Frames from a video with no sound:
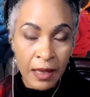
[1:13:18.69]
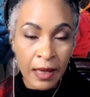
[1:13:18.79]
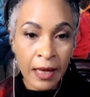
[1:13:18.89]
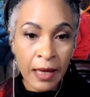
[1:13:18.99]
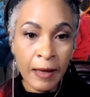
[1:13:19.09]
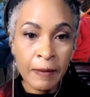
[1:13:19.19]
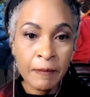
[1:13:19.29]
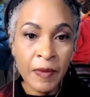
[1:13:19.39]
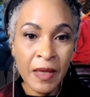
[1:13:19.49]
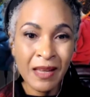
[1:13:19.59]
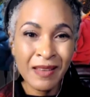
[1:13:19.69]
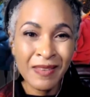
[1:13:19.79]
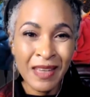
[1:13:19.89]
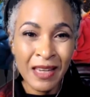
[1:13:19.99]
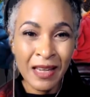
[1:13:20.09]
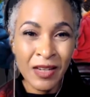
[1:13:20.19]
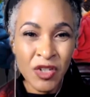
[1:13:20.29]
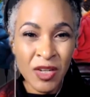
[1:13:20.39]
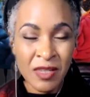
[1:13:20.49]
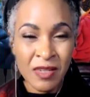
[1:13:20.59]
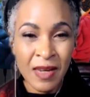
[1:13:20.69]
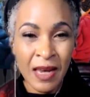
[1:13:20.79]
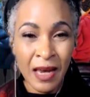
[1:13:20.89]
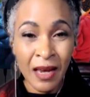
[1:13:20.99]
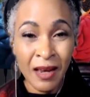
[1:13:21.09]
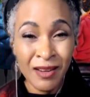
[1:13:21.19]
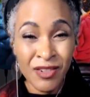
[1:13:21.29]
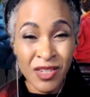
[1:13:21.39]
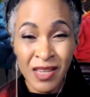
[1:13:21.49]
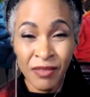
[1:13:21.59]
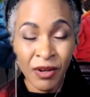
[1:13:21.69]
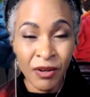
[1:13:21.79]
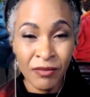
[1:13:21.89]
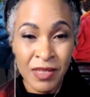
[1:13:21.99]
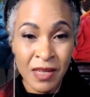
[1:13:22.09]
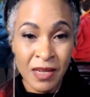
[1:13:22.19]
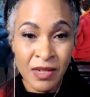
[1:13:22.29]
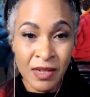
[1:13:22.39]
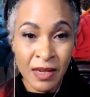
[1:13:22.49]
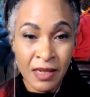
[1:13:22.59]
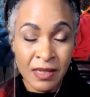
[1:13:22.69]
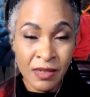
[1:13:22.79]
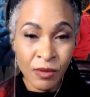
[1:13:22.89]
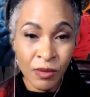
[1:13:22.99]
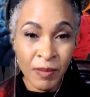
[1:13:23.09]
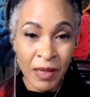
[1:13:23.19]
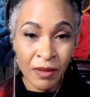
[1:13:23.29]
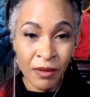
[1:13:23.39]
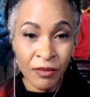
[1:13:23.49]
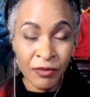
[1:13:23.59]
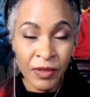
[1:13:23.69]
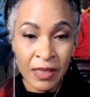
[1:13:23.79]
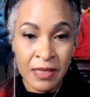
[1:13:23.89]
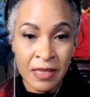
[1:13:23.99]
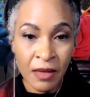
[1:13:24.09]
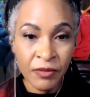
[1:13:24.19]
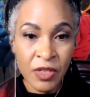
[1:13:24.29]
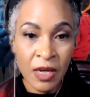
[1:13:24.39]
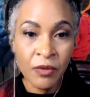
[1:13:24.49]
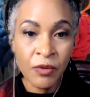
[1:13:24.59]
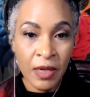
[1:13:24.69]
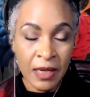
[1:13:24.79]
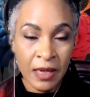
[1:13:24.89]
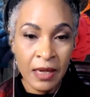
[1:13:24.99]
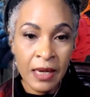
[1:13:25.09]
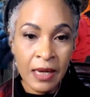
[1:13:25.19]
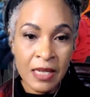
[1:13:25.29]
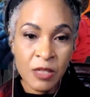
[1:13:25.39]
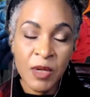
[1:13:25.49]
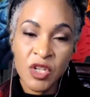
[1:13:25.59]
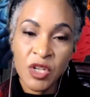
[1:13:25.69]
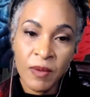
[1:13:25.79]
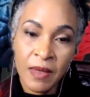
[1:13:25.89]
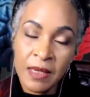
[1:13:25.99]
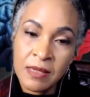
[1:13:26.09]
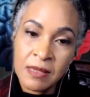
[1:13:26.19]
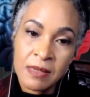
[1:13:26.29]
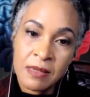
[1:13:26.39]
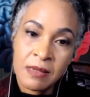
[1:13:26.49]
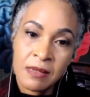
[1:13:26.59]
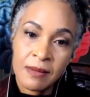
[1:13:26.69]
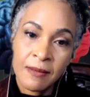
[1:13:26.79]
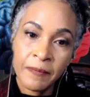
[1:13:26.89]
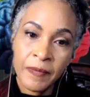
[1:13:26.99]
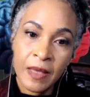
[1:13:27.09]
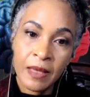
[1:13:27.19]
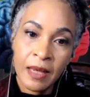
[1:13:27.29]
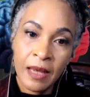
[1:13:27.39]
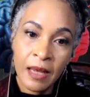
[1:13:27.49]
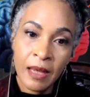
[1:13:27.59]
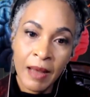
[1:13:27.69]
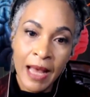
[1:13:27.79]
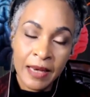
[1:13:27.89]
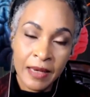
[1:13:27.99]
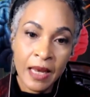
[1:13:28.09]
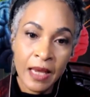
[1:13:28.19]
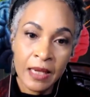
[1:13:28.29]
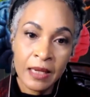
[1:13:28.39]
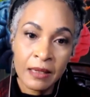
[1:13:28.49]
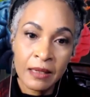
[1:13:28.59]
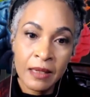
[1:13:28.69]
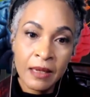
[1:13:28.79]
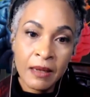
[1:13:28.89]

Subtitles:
just have a conversation and let's talk about the conflict itself generally, especially when there's underlying